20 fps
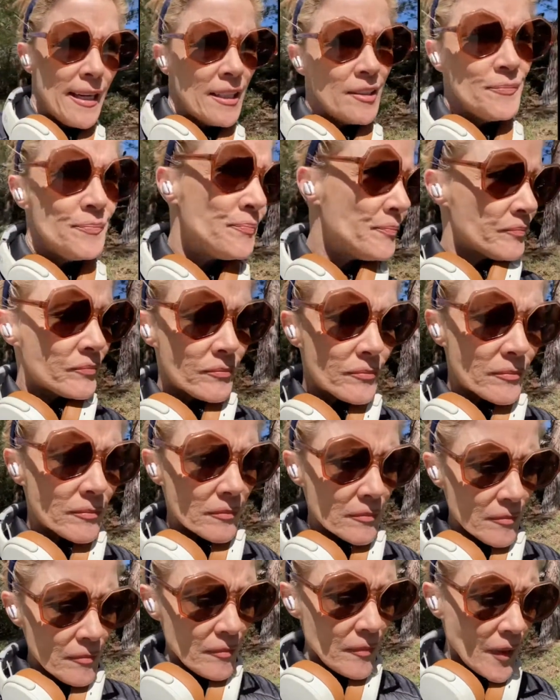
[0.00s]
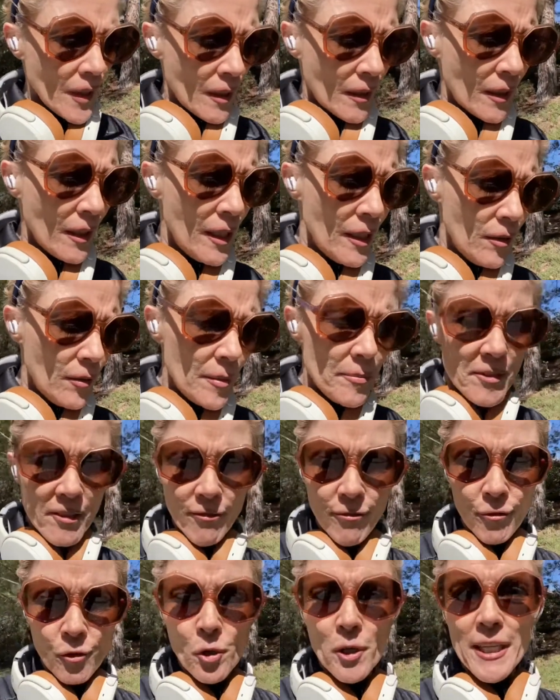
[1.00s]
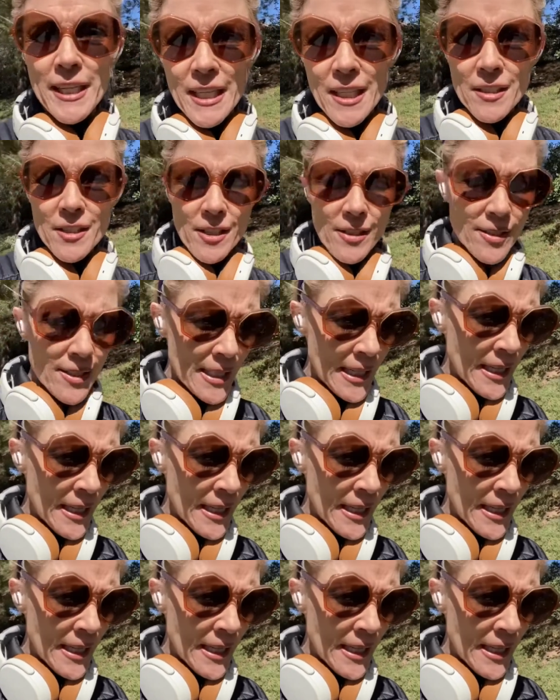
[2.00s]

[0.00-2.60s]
up to 4 years